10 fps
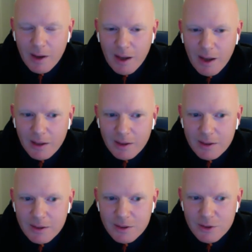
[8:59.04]
And
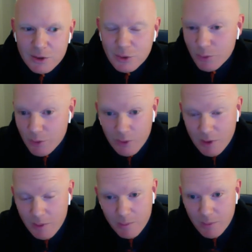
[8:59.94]
so
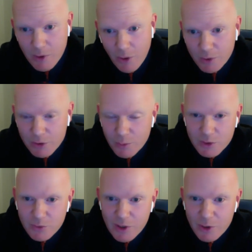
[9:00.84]
the auction was
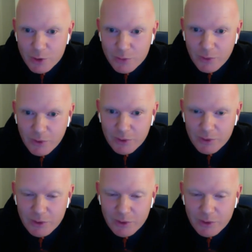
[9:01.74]
a really useful